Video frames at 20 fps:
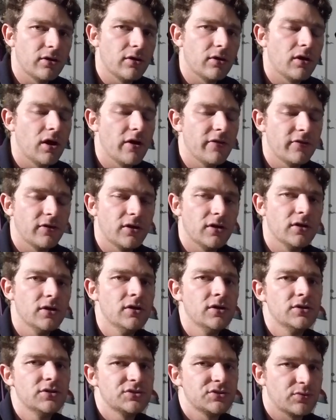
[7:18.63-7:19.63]
or other
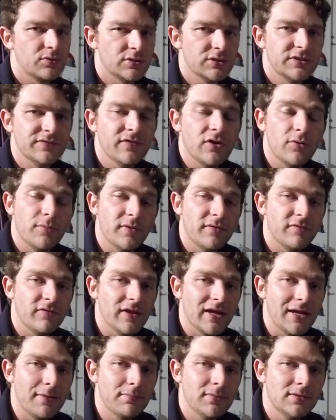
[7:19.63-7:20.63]
source of open flame.